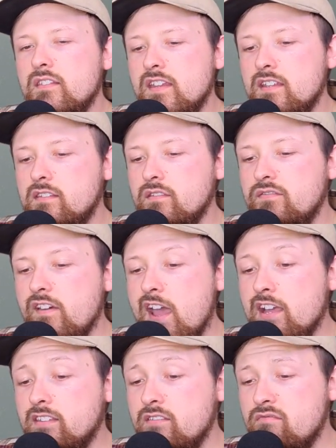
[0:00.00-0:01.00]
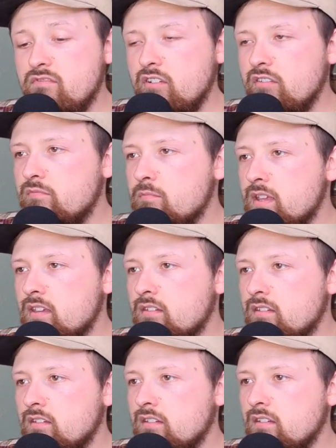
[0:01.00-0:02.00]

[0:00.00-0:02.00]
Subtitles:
that it's a fact in front of me